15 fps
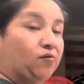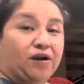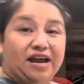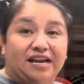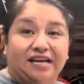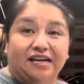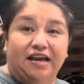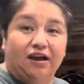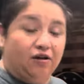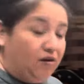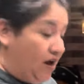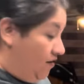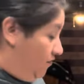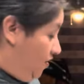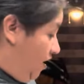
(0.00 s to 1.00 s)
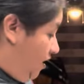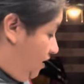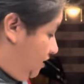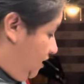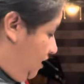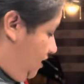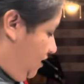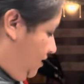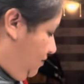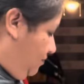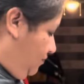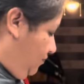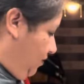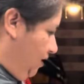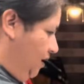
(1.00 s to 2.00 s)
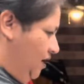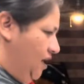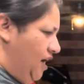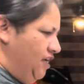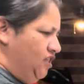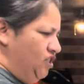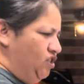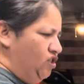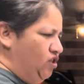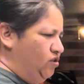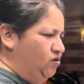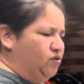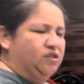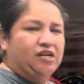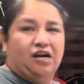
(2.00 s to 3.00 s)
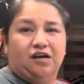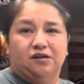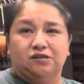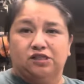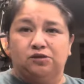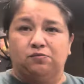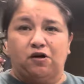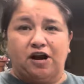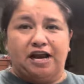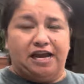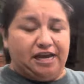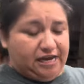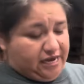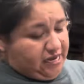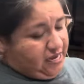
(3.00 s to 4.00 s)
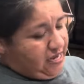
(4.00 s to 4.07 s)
ready now. I've got, I just use a spray